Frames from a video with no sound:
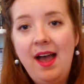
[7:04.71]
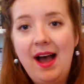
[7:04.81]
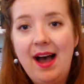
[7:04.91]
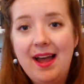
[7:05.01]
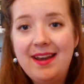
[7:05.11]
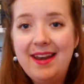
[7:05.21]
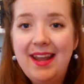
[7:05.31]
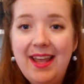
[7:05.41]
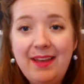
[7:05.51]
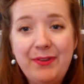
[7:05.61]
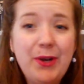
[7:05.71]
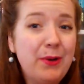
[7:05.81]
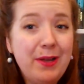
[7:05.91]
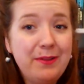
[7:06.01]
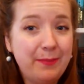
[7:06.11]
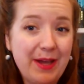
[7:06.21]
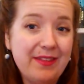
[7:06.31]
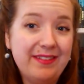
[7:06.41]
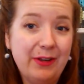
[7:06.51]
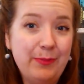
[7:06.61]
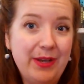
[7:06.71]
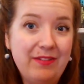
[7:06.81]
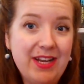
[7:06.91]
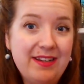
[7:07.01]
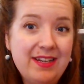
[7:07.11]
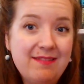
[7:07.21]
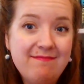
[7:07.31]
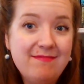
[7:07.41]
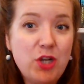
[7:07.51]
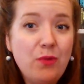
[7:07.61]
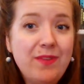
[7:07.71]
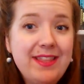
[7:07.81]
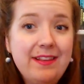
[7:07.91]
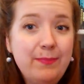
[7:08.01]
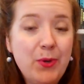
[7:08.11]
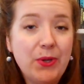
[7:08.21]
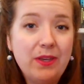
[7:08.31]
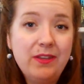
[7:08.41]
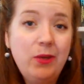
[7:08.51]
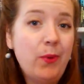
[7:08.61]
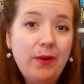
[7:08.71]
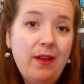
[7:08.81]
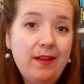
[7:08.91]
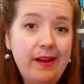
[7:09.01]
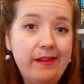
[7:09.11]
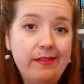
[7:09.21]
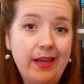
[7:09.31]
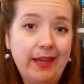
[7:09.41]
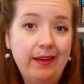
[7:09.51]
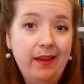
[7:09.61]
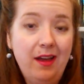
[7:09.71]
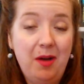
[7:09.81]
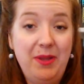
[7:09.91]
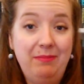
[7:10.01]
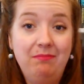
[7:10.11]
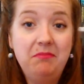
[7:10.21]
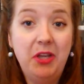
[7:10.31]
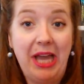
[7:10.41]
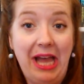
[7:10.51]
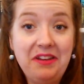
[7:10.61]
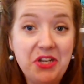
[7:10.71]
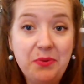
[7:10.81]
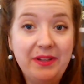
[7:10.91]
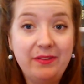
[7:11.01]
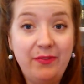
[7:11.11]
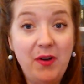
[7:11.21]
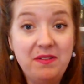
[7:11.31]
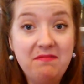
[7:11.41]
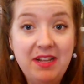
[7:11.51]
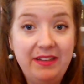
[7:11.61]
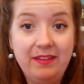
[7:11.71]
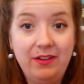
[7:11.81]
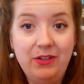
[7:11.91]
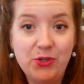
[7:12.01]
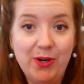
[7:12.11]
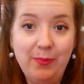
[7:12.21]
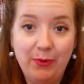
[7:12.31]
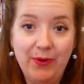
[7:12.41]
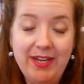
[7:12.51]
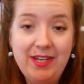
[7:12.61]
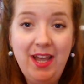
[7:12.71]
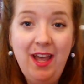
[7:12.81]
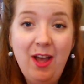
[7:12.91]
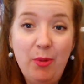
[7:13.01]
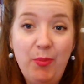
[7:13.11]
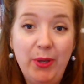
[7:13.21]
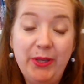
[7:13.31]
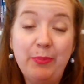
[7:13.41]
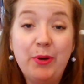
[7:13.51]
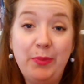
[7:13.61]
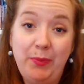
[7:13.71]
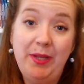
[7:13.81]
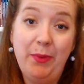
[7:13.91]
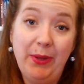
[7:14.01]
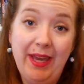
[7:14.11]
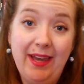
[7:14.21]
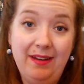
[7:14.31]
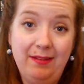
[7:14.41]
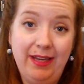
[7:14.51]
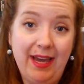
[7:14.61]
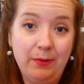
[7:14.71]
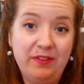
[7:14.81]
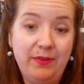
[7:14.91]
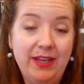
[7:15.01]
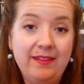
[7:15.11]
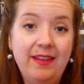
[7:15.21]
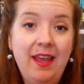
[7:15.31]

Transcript: And if you know loads about this time period, don't read this book. You won't learn anything. I mean, you can do, it's fun, it's an enjoyable read, but you probably won't get anything out of it.